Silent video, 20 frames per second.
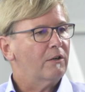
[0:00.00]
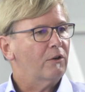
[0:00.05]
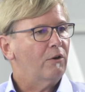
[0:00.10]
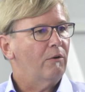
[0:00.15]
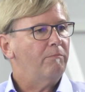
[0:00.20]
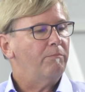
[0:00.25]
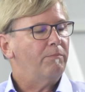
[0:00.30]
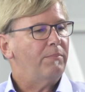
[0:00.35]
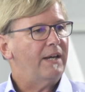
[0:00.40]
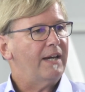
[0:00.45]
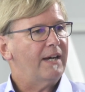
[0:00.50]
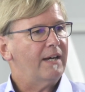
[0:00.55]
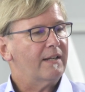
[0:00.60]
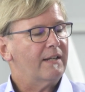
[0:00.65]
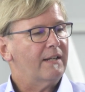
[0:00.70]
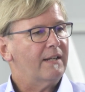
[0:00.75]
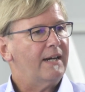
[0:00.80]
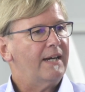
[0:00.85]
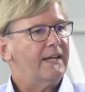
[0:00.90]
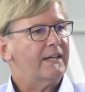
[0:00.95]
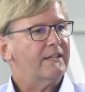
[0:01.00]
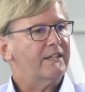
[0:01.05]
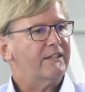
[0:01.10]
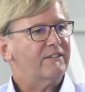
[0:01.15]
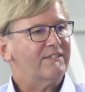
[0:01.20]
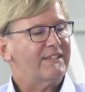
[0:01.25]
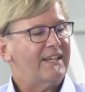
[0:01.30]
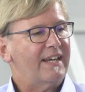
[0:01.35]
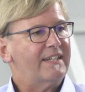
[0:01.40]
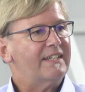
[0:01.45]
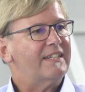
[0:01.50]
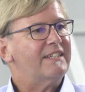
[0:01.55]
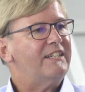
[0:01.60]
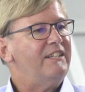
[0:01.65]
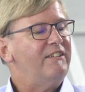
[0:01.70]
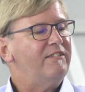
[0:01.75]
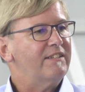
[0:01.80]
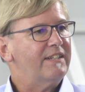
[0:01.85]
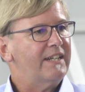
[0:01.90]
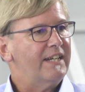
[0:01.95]
compared like a standard
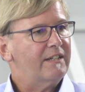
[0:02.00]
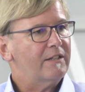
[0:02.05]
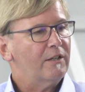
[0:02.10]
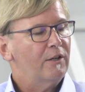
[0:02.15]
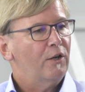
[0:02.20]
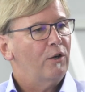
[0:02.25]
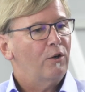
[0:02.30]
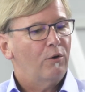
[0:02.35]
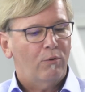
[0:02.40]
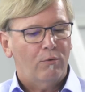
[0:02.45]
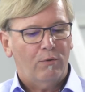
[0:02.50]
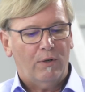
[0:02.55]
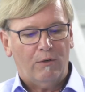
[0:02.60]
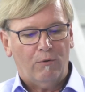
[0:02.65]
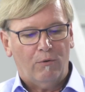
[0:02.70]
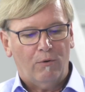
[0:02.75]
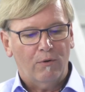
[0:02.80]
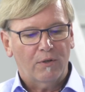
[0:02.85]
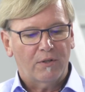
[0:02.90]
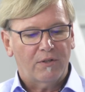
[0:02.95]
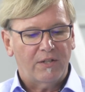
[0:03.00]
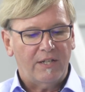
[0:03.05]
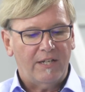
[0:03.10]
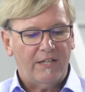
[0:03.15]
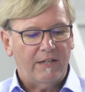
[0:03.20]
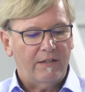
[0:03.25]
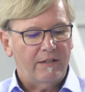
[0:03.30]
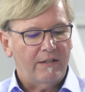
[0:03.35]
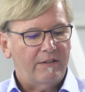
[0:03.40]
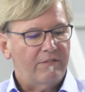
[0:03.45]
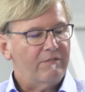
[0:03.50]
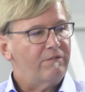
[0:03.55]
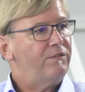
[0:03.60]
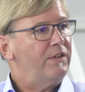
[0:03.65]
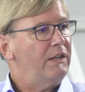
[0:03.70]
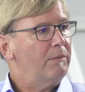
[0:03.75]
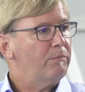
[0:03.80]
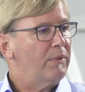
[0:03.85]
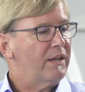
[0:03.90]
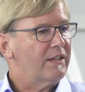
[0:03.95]
Ethernet or also a
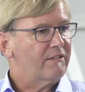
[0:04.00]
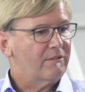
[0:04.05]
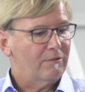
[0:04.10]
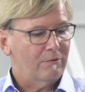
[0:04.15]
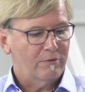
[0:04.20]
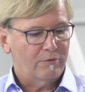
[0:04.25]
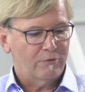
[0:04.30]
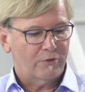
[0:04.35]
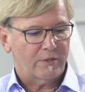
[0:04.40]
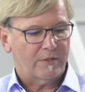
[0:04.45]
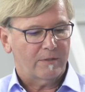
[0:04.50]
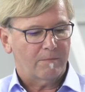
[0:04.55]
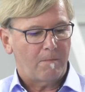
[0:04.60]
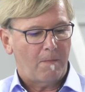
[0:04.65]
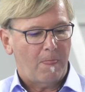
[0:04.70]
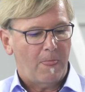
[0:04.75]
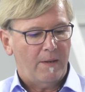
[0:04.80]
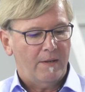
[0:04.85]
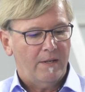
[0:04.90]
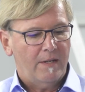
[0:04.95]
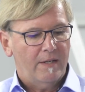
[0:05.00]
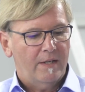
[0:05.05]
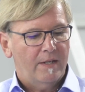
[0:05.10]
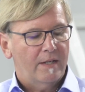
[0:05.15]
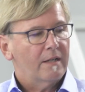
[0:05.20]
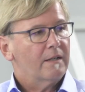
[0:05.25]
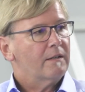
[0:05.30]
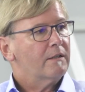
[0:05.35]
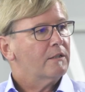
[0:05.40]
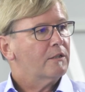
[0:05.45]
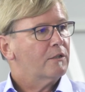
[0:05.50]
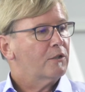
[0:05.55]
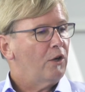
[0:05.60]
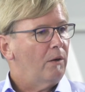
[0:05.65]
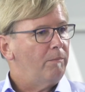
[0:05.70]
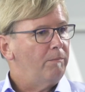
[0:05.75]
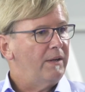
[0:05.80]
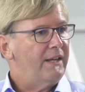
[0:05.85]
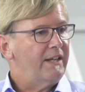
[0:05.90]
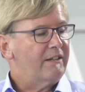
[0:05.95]
field bus solution.
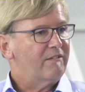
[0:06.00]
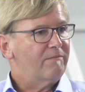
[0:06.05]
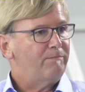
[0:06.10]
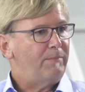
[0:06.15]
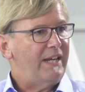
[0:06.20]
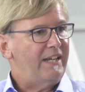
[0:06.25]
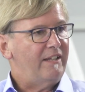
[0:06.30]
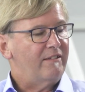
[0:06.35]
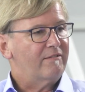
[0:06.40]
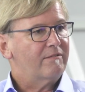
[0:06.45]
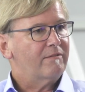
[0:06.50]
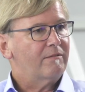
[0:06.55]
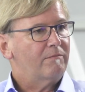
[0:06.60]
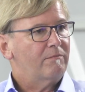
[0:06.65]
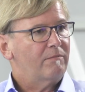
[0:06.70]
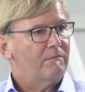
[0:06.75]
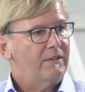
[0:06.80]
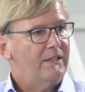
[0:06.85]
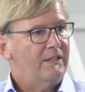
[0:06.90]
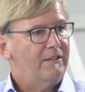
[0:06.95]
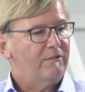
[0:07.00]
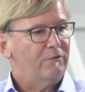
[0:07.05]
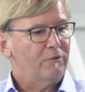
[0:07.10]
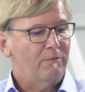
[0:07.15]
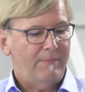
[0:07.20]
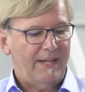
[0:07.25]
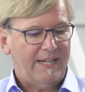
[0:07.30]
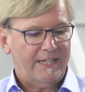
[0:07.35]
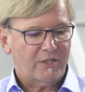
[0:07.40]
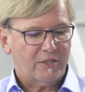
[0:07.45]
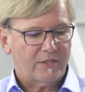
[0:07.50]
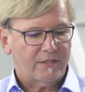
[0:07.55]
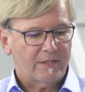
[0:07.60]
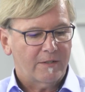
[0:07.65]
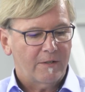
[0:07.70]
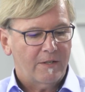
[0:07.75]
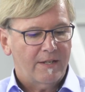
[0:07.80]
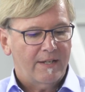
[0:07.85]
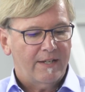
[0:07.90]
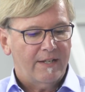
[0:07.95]
Copper and space is to mention
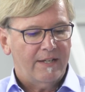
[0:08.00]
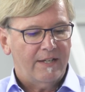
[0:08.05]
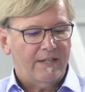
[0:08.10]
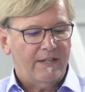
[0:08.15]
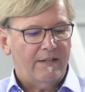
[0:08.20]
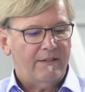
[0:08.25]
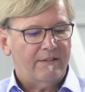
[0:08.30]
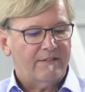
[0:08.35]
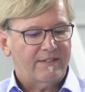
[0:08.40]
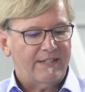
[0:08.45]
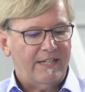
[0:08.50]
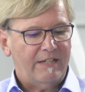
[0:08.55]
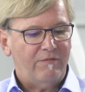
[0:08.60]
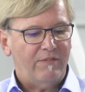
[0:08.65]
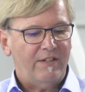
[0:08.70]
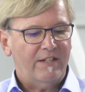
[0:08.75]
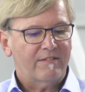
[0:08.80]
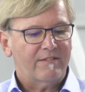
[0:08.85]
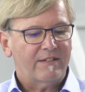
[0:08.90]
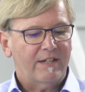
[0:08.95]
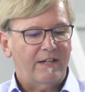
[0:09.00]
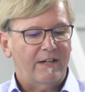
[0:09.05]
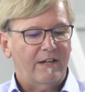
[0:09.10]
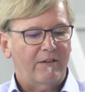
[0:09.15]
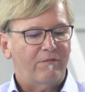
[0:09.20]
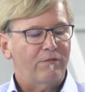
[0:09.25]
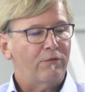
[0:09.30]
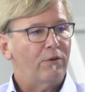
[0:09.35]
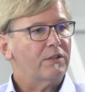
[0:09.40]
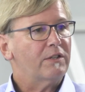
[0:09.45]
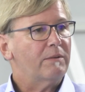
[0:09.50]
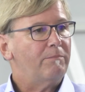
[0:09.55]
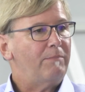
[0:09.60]
savings further